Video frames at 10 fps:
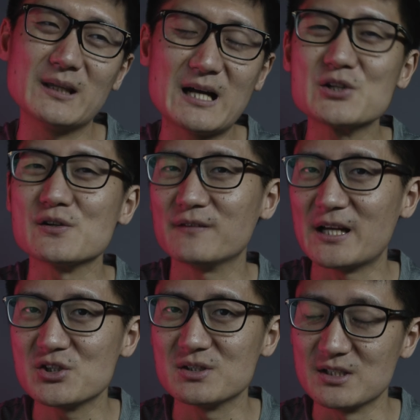larger
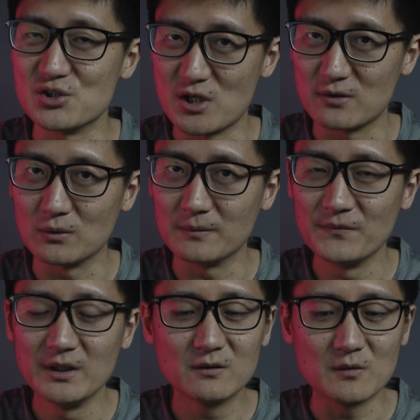flashes in general.
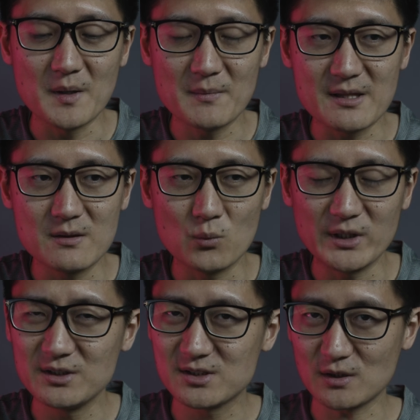Remember,
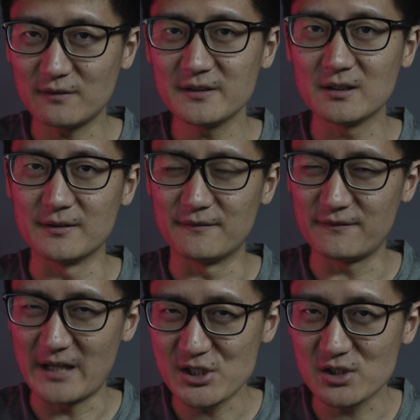when you soften the
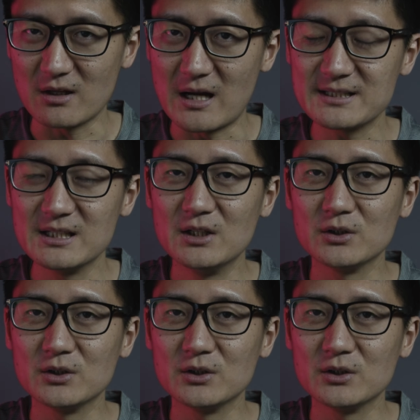flashlight,